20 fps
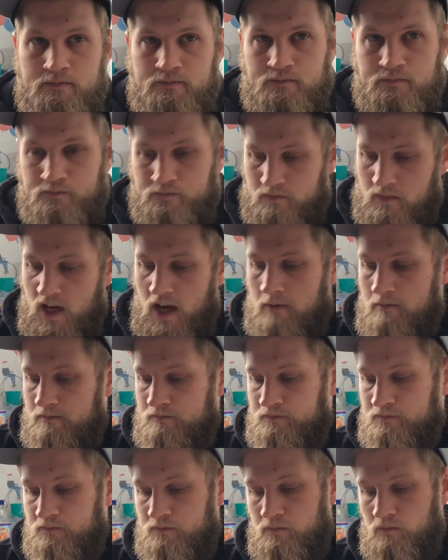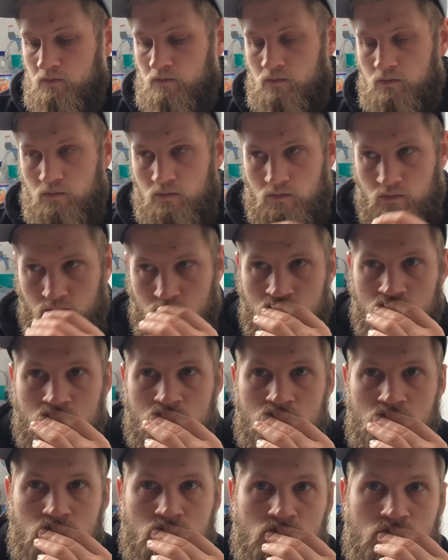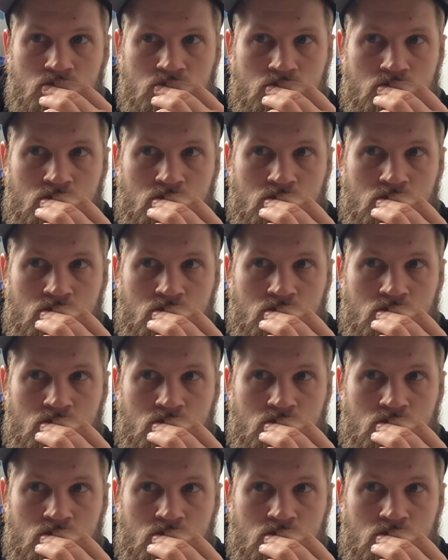Yeah. yeah. and that shows what land registry.